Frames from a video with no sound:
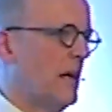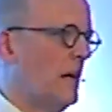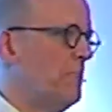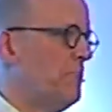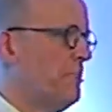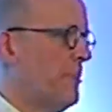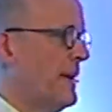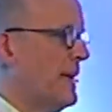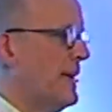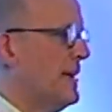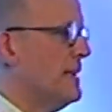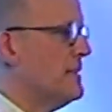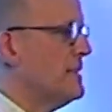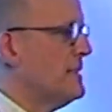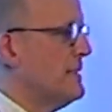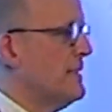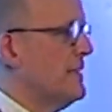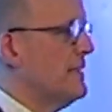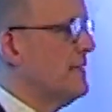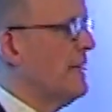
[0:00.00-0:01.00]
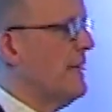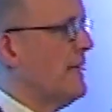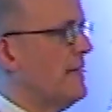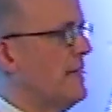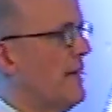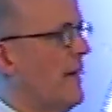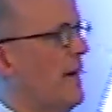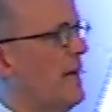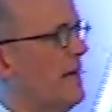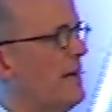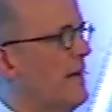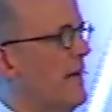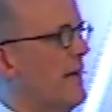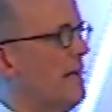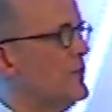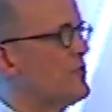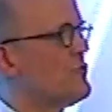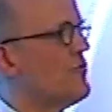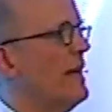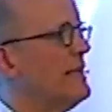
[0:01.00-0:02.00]
companies then
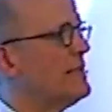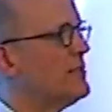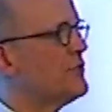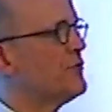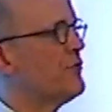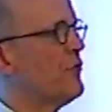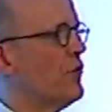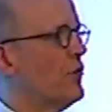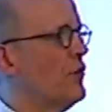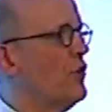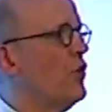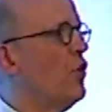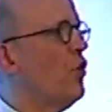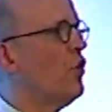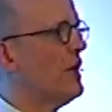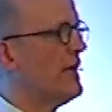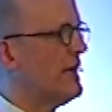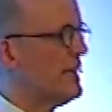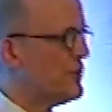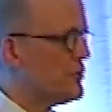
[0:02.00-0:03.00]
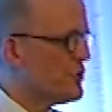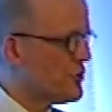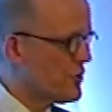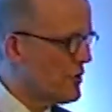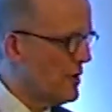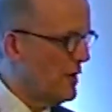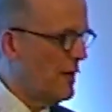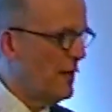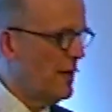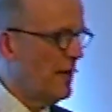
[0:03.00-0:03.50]
and transfer knowledge